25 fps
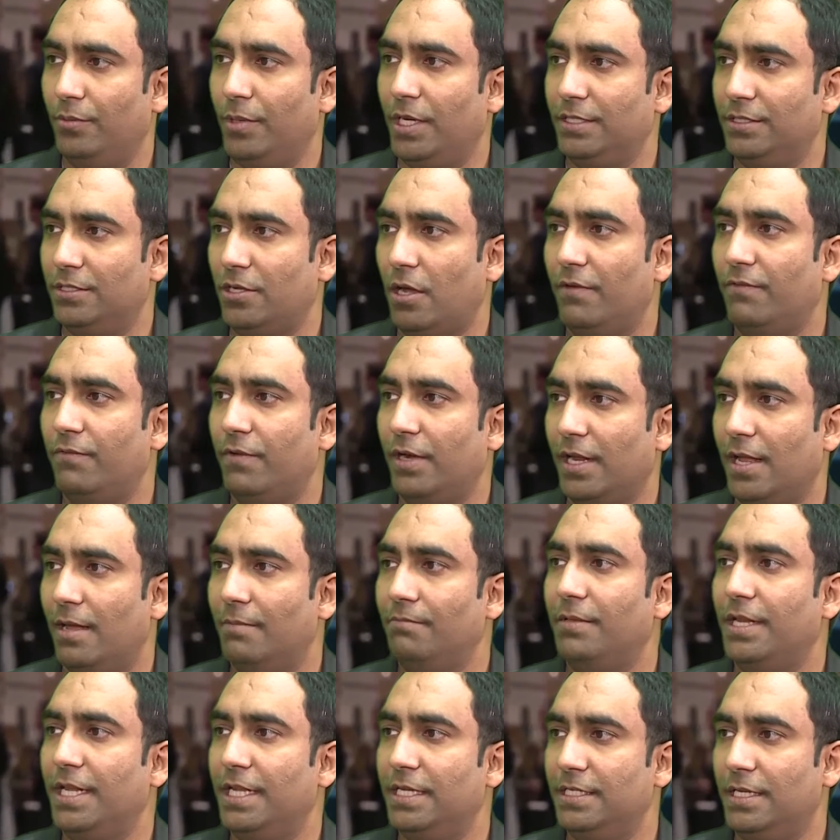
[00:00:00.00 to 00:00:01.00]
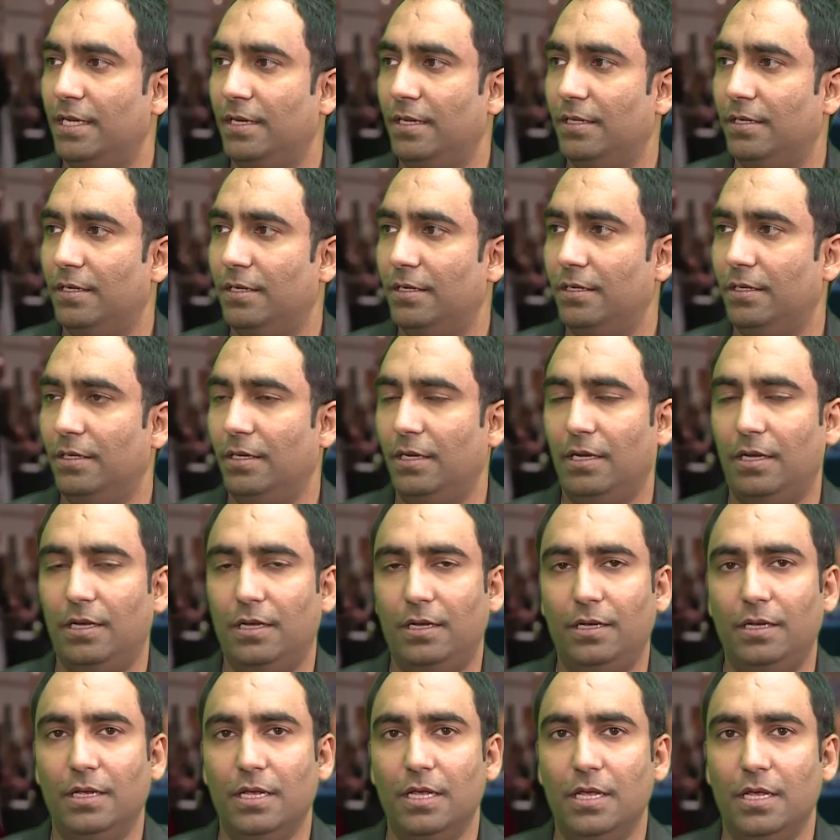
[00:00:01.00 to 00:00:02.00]
software companies and
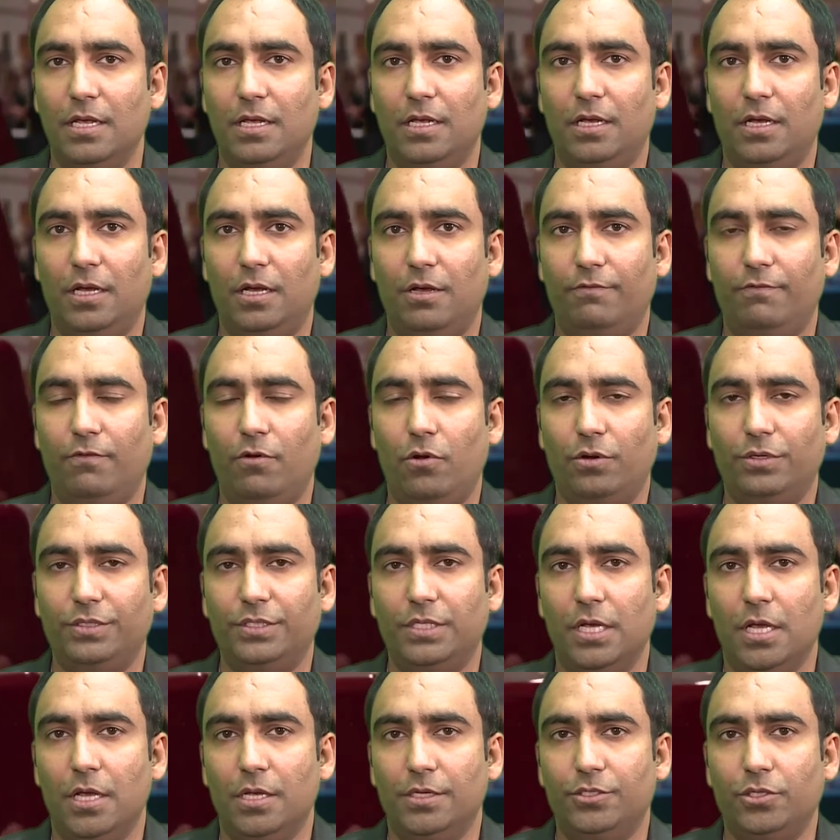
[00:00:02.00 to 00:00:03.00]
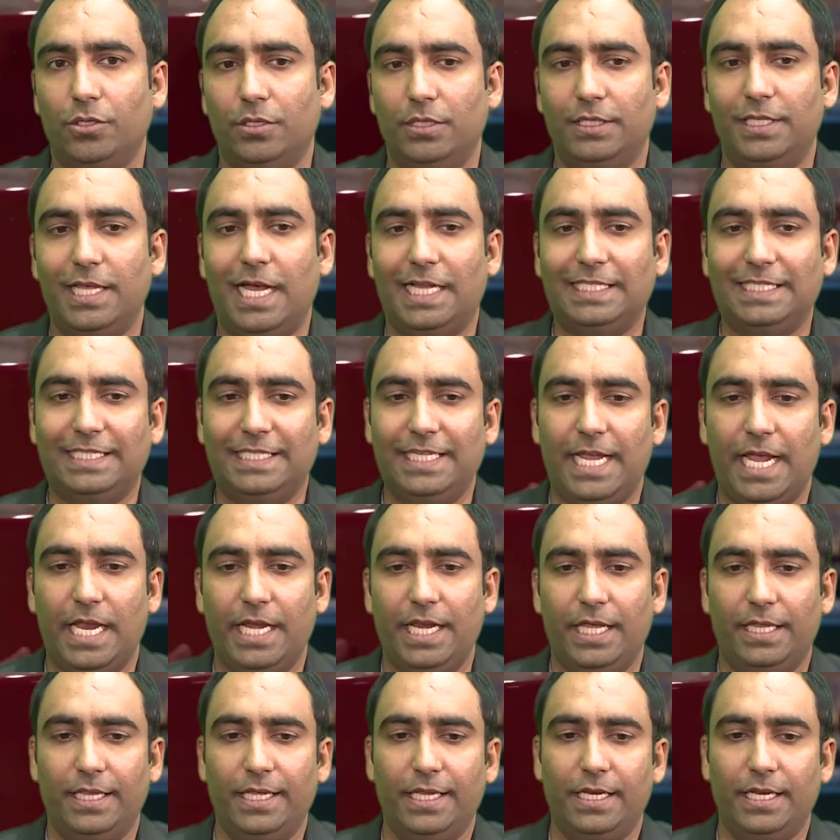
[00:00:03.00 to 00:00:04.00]
other folks. So that's the
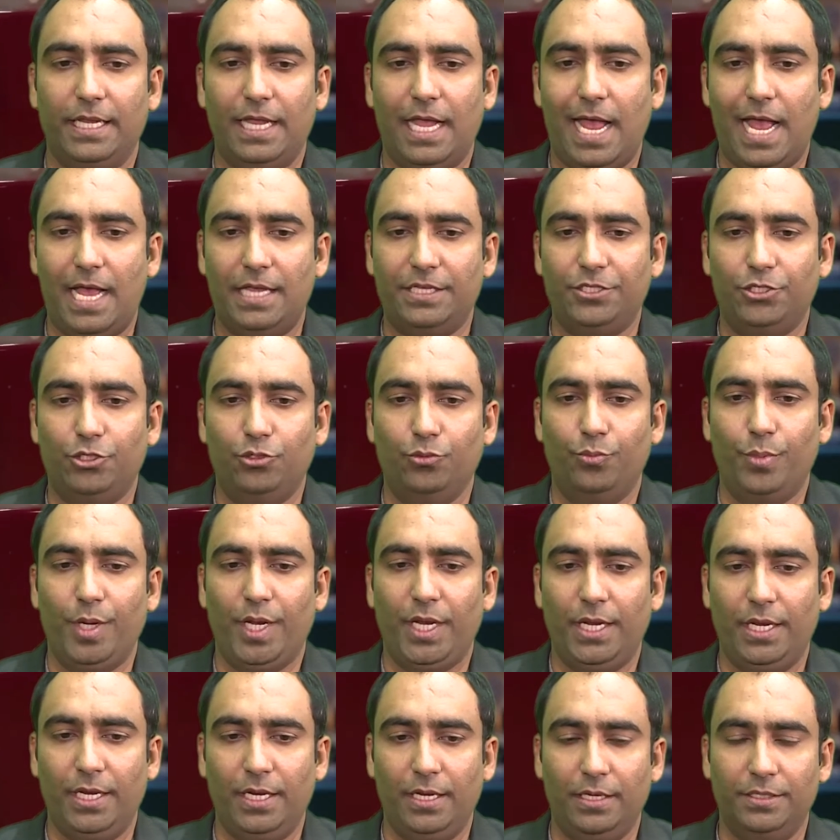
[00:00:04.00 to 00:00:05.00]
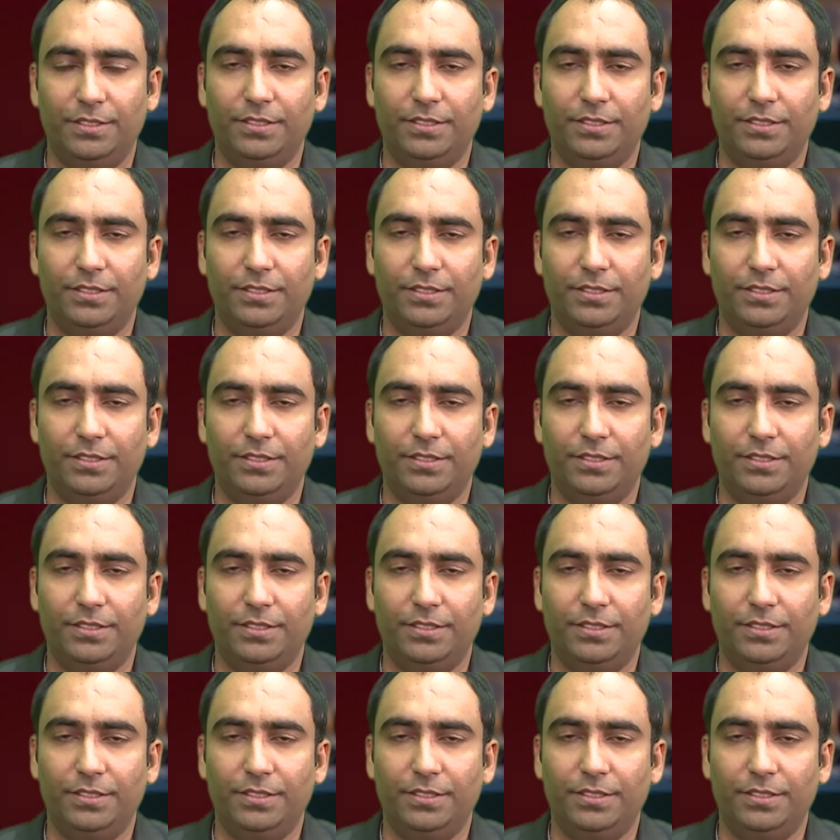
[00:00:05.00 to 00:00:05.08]
idea. There has to be a